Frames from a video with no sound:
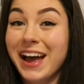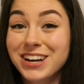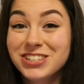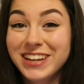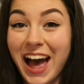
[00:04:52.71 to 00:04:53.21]
I
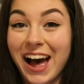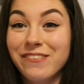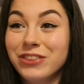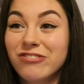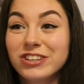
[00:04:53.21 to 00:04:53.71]
actually
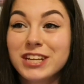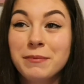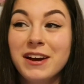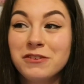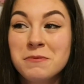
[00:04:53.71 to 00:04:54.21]
have. The first time
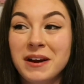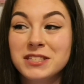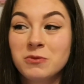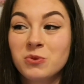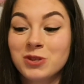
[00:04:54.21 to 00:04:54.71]
I ever met
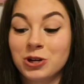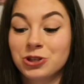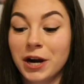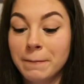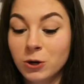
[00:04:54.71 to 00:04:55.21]
someone with
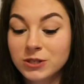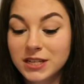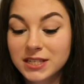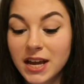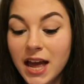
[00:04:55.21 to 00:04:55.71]
arthrogryposis,